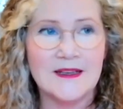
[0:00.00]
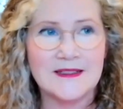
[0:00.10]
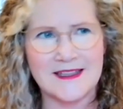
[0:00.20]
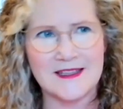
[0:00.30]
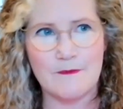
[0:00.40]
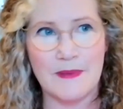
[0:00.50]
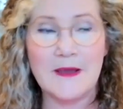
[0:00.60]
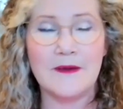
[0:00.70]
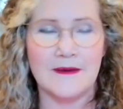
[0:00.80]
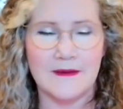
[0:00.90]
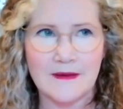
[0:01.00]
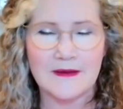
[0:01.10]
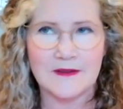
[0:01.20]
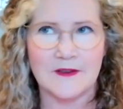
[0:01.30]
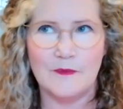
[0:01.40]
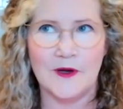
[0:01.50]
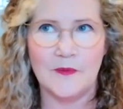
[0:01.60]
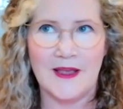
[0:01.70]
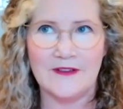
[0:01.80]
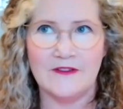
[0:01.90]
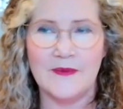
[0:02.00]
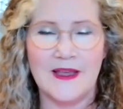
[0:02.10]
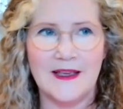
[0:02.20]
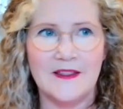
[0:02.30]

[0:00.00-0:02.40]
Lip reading: So that's a big sort of bugbear for me.